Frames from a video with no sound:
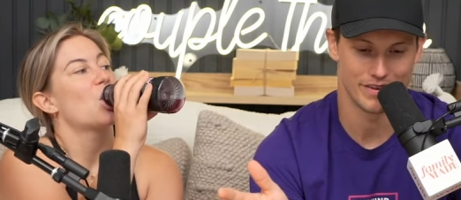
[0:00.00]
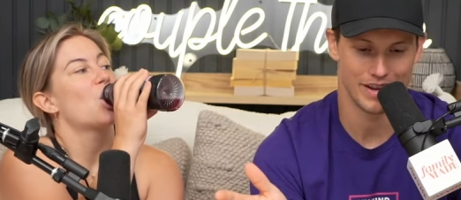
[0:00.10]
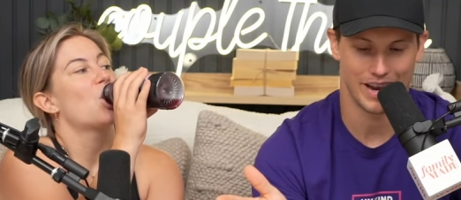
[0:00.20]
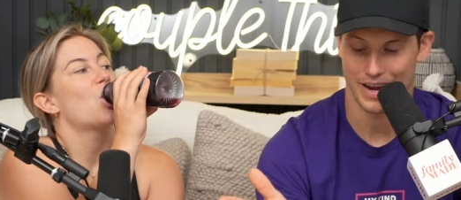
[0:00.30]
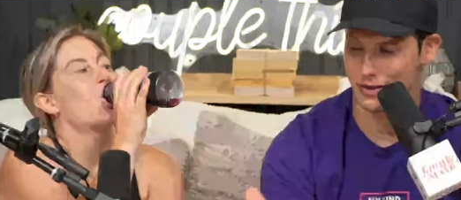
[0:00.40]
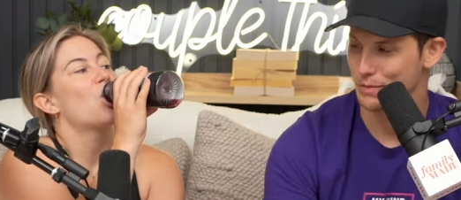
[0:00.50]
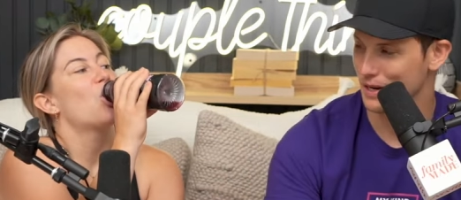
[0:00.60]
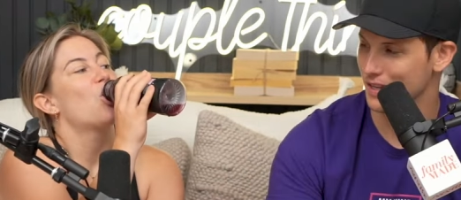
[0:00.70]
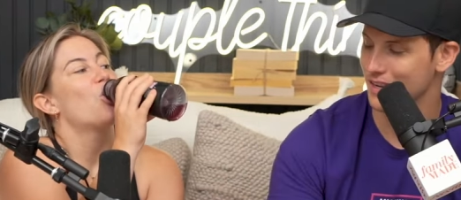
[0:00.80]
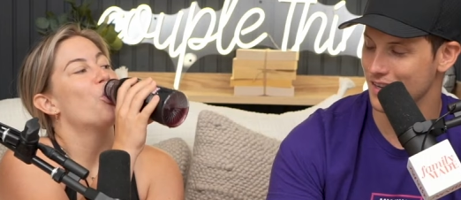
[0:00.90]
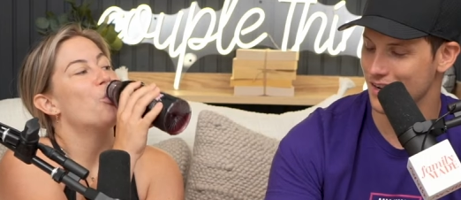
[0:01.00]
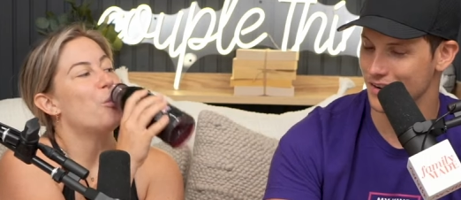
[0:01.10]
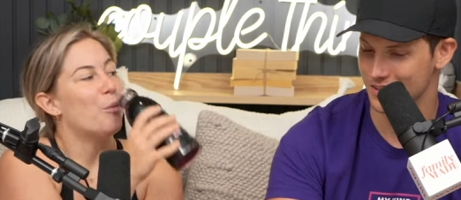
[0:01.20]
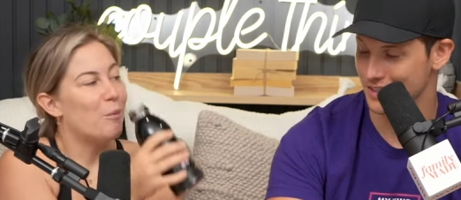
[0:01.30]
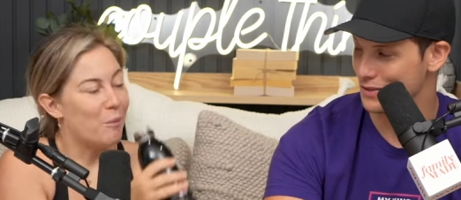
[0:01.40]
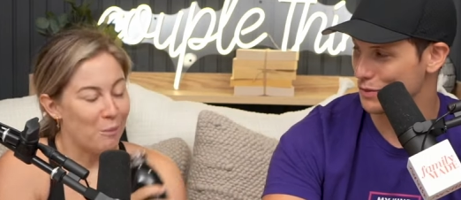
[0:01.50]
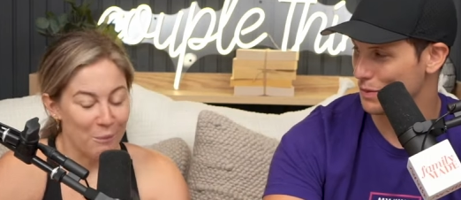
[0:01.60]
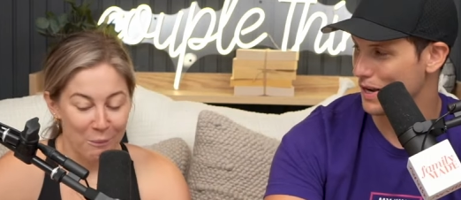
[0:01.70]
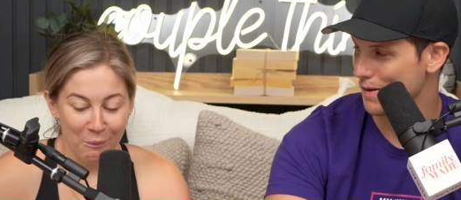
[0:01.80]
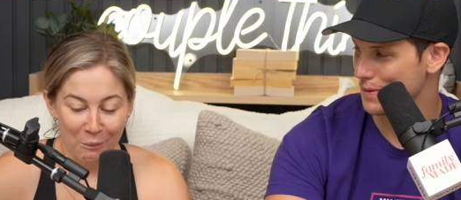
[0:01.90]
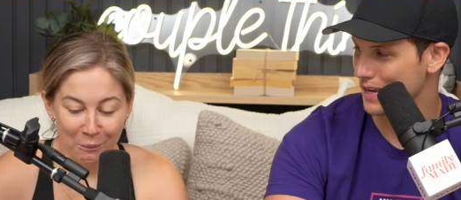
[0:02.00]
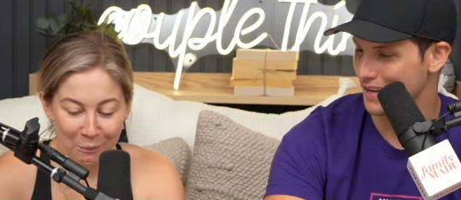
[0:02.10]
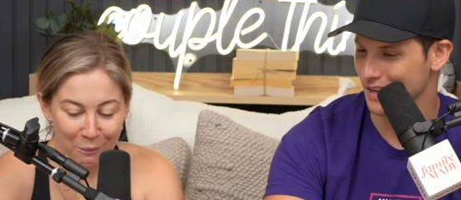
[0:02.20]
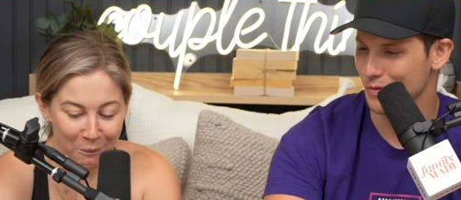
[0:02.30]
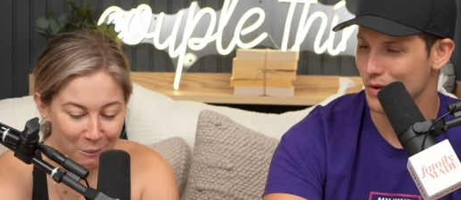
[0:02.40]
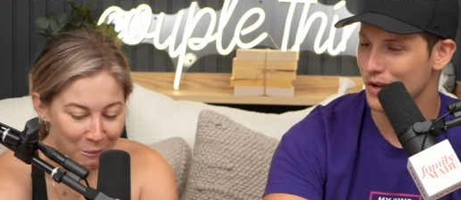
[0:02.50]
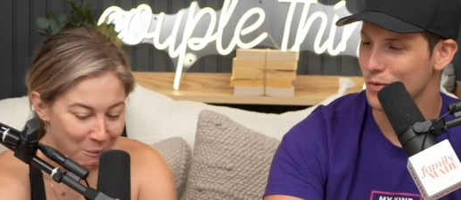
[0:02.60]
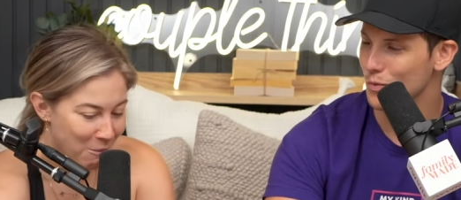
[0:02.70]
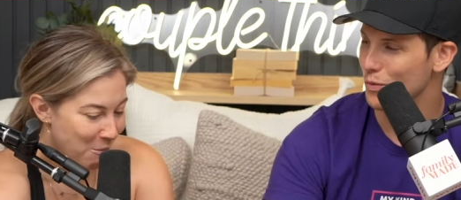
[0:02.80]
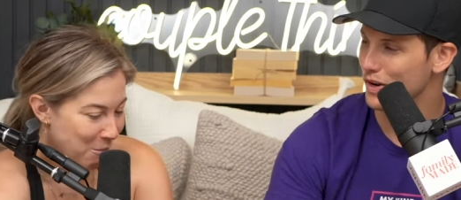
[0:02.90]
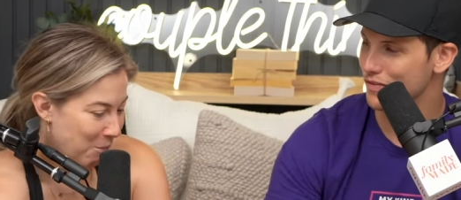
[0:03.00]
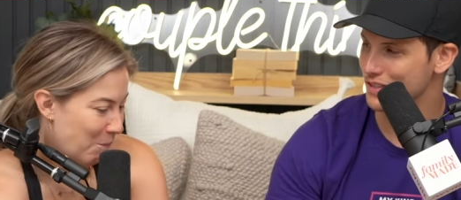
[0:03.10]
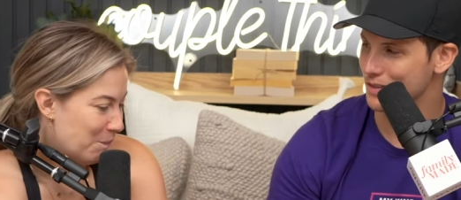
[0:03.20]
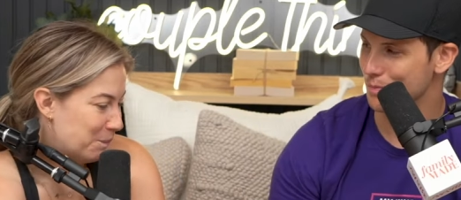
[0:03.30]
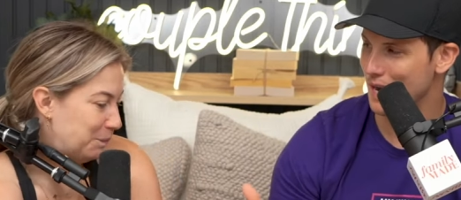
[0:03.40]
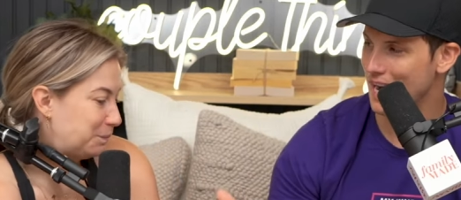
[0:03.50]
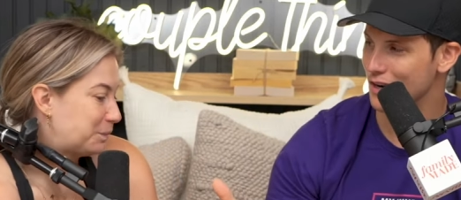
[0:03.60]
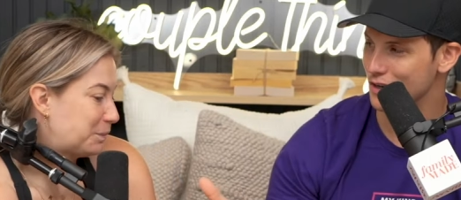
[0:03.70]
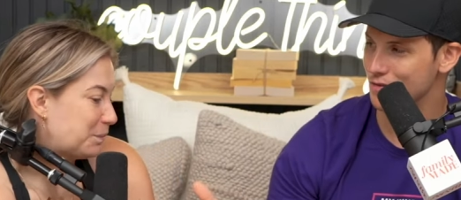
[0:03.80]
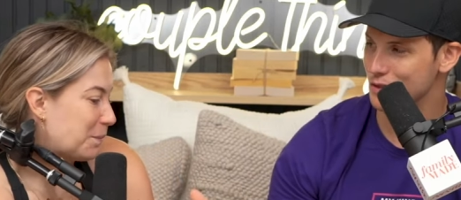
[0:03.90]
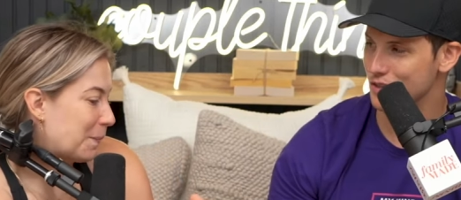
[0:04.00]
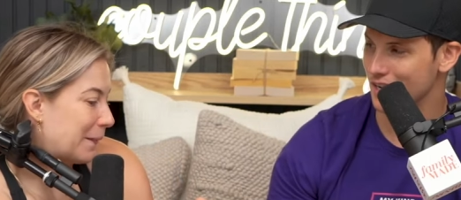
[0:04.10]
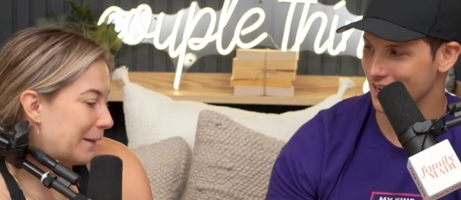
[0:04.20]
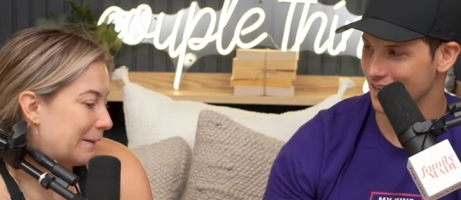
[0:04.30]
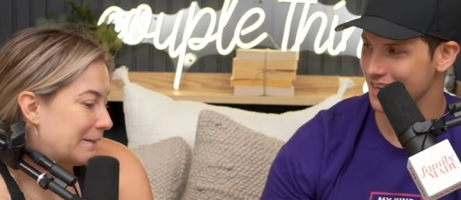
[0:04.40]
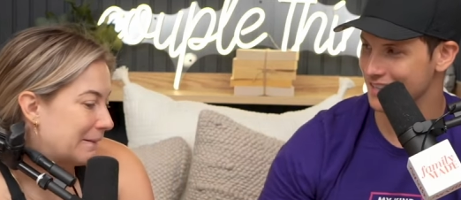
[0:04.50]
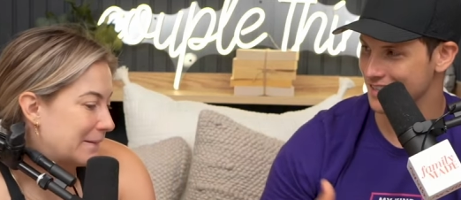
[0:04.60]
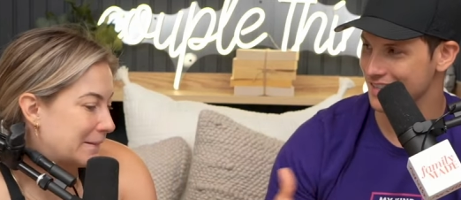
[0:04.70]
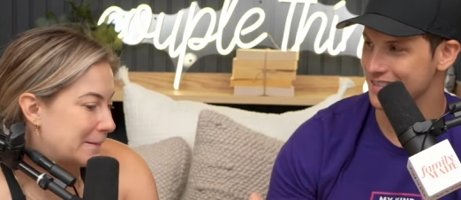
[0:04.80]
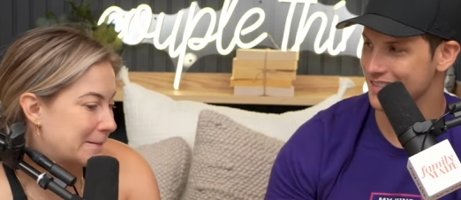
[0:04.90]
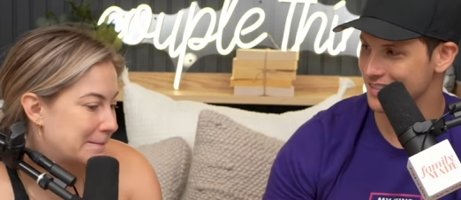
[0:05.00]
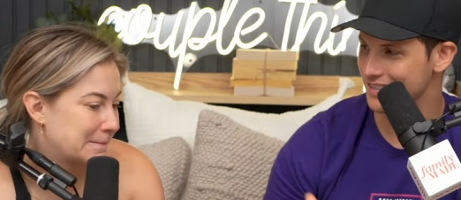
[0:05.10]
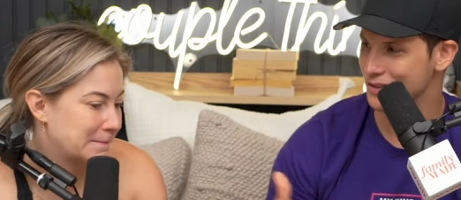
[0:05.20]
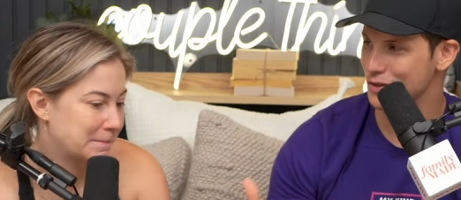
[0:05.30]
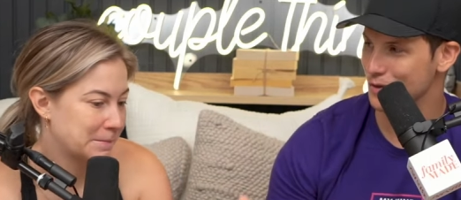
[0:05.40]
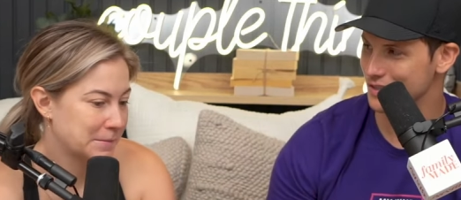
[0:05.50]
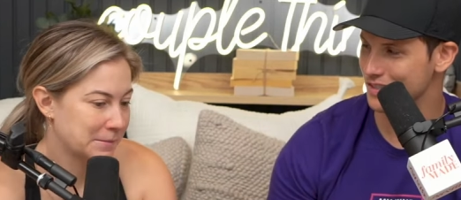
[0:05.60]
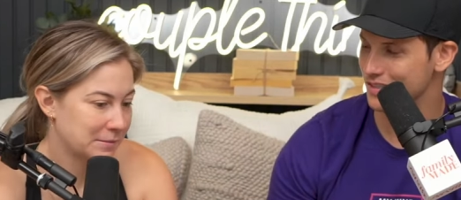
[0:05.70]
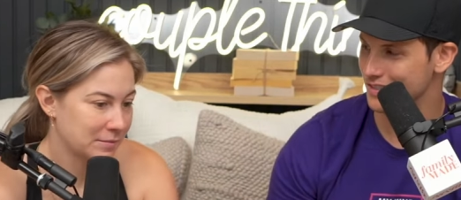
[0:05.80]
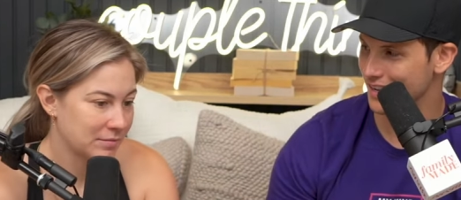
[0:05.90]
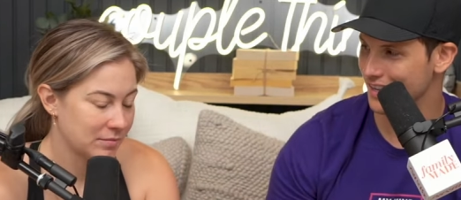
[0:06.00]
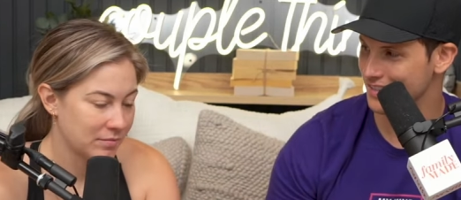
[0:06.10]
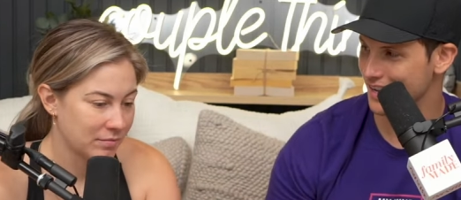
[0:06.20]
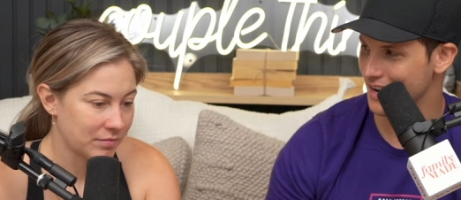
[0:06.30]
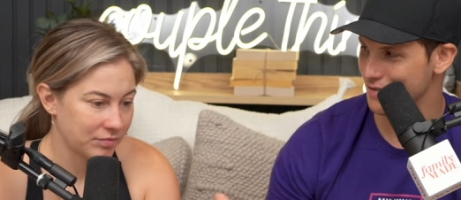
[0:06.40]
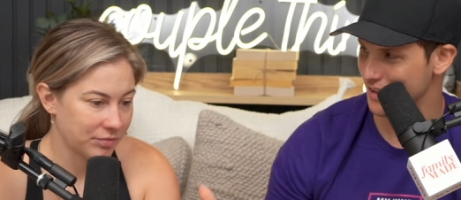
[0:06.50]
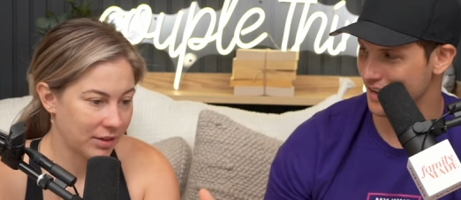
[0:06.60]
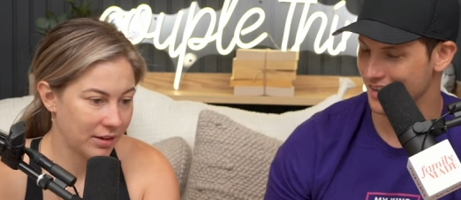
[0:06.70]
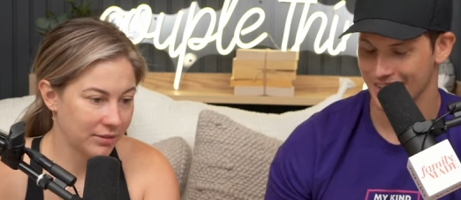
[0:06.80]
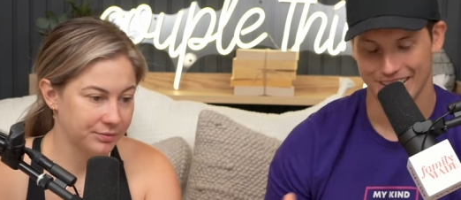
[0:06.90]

Speaker 1: And how you break that down, because that's super complicated. Like, what if it's a pattern of, like, it is consistent choices, and it's kind of like,